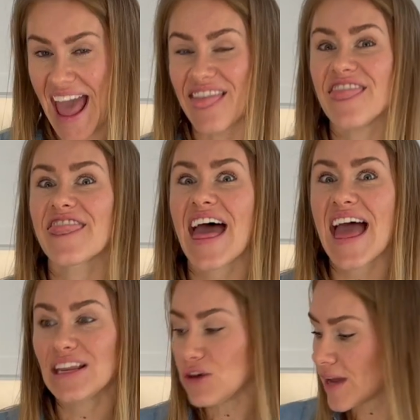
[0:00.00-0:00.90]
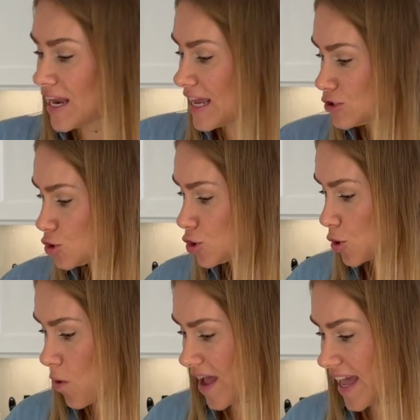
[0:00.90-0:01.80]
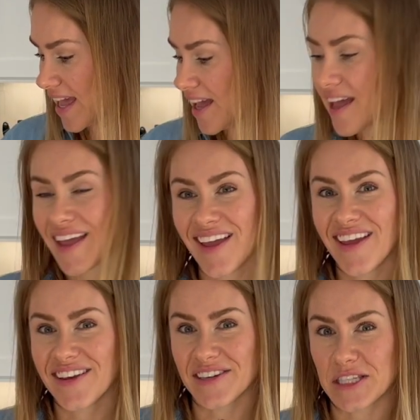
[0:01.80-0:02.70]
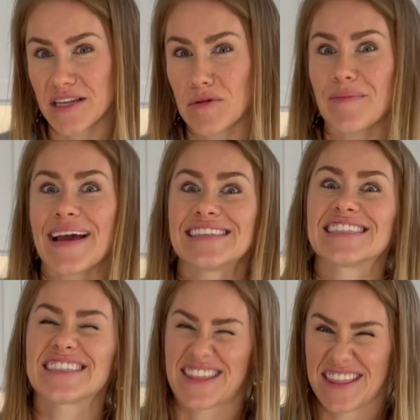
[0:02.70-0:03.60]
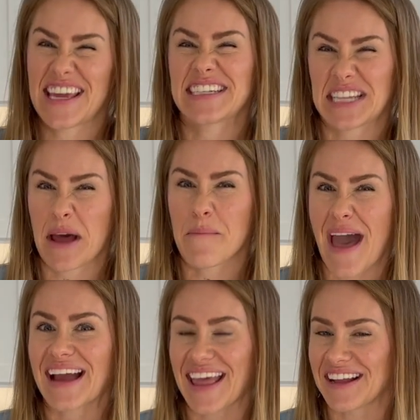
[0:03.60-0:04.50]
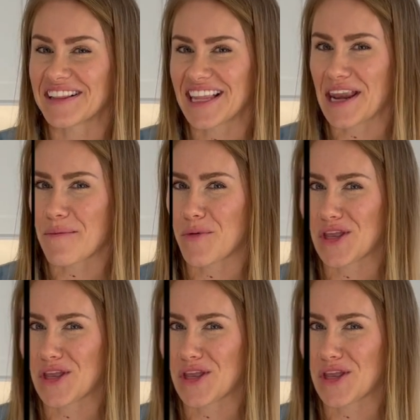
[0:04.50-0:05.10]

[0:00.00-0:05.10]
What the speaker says: And then you can enjoy your cinnamon bites, then to come back and clean up when